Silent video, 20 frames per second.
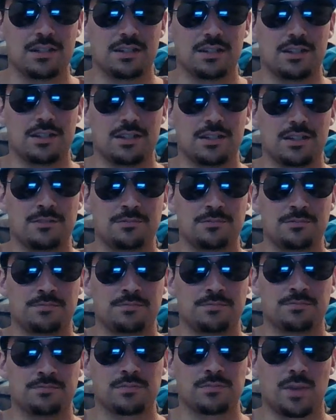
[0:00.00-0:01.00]

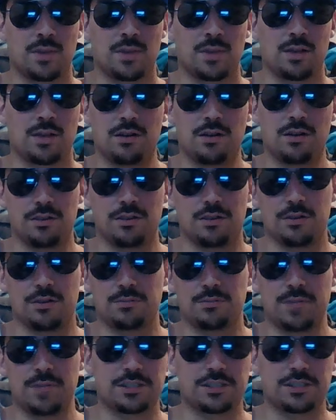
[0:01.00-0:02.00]
Although
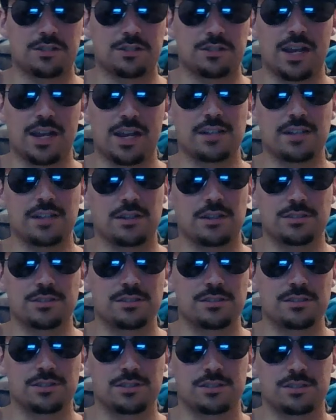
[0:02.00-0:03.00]
Betch Correia is also
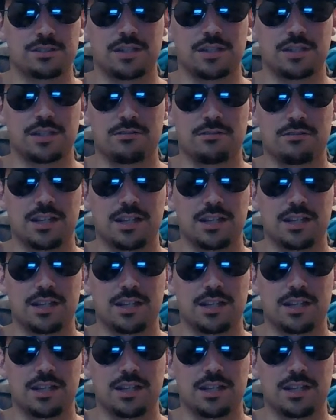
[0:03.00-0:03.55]
used to training with the